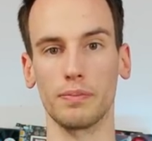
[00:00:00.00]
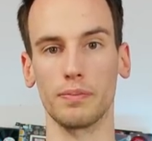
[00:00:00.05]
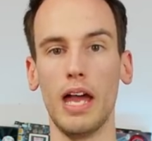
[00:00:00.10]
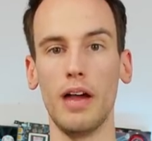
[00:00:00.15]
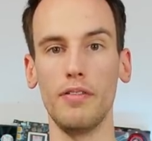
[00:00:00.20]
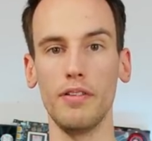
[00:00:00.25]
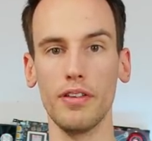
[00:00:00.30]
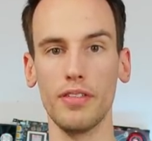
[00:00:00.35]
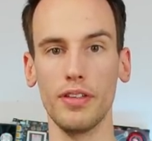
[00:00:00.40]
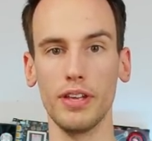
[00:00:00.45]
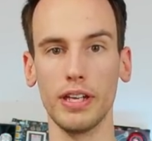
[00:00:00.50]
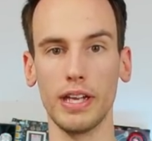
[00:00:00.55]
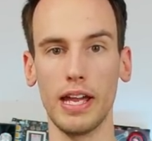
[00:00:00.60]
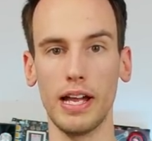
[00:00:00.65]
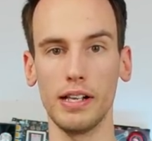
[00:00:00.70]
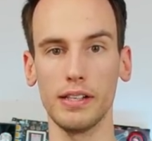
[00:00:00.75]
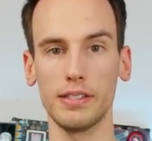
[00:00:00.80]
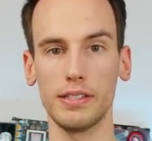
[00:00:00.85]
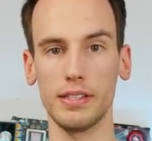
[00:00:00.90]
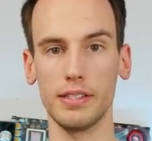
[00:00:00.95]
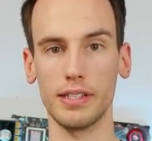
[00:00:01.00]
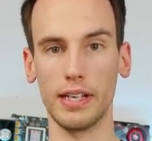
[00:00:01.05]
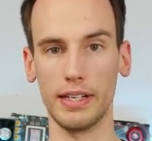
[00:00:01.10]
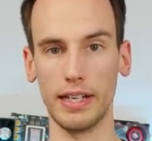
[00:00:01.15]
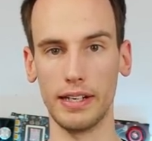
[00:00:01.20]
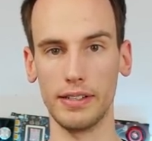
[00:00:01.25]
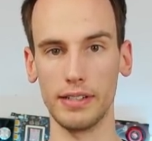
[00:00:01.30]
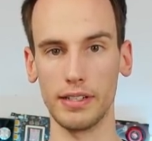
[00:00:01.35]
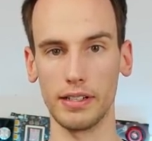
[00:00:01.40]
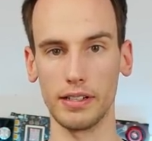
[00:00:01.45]
Everything else is
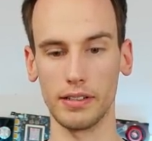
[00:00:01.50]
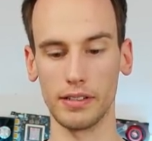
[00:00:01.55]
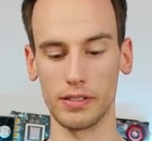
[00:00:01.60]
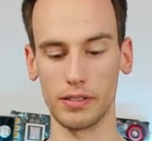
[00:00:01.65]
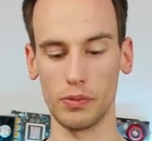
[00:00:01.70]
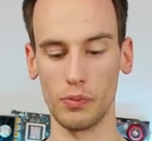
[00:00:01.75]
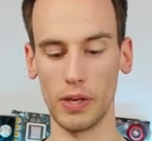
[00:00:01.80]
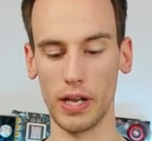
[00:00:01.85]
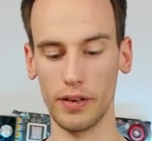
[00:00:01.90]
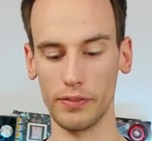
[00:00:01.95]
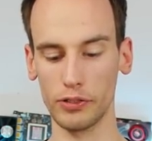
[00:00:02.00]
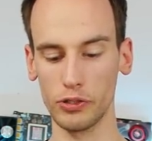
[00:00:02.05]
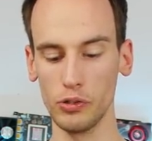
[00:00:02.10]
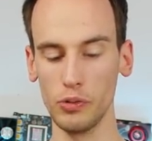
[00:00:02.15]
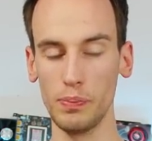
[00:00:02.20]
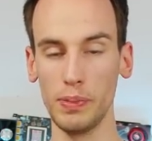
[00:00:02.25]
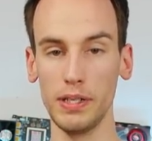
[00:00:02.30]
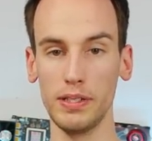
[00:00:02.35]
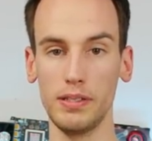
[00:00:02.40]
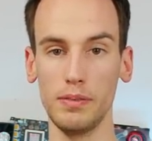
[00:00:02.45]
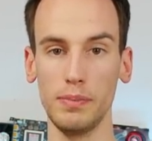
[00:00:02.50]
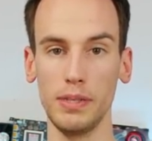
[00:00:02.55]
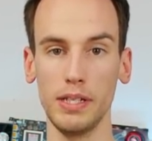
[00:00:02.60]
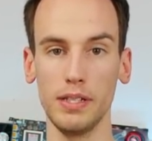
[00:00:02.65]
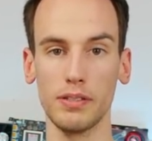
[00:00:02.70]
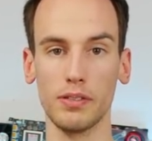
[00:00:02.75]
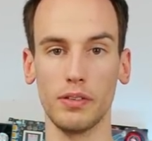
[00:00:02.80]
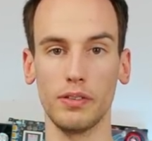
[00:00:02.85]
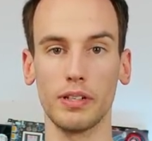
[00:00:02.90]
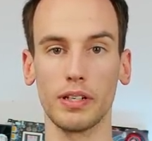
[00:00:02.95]
identical. So we have two
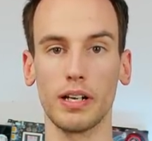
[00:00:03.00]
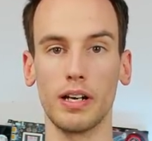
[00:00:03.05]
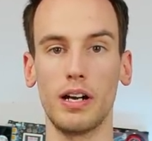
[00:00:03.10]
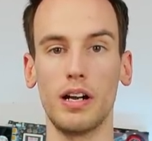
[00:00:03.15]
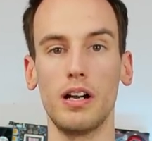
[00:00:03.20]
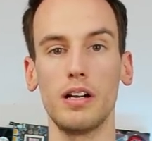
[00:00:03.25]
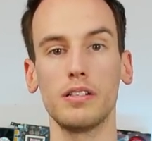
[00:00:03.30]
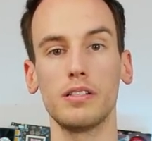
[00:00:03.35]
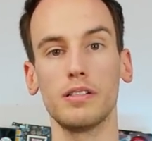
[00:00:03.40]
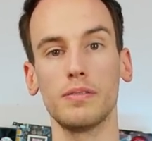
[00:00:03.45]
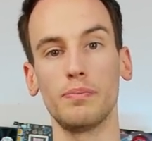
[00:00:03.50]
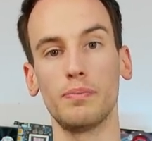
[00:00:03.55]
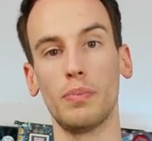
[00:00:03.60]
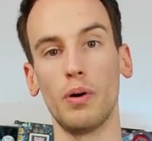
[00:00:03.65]
PCBs on the card,